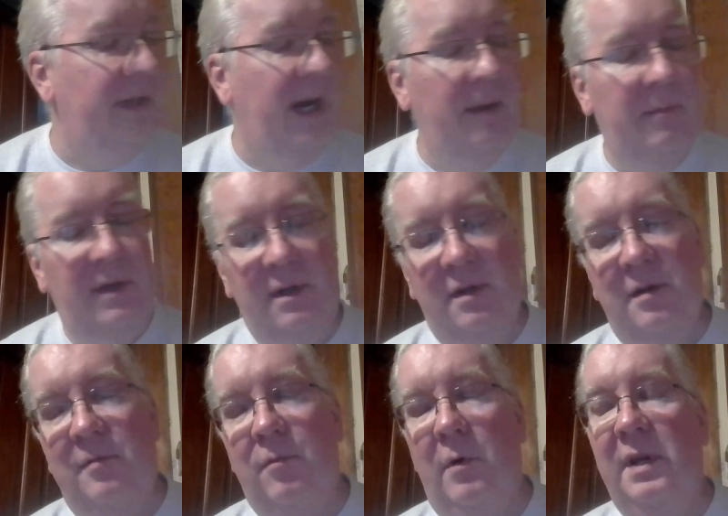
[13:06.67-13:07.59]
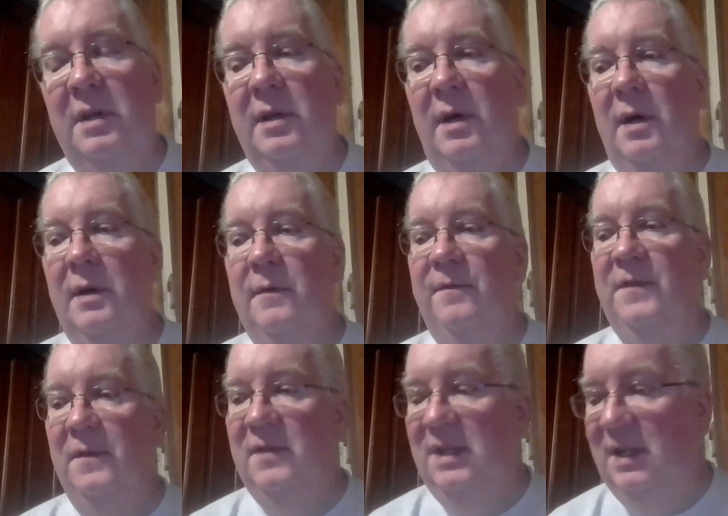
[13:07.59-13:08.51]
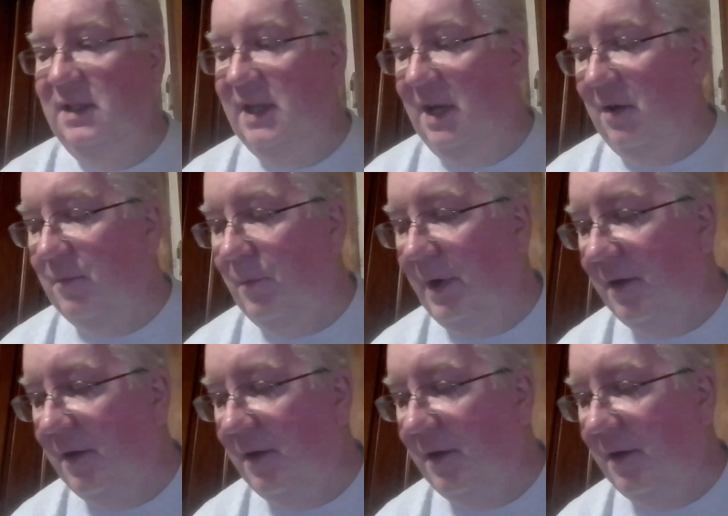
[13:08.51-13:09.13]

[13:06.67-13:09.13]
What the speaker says: Diamond is running on 15 days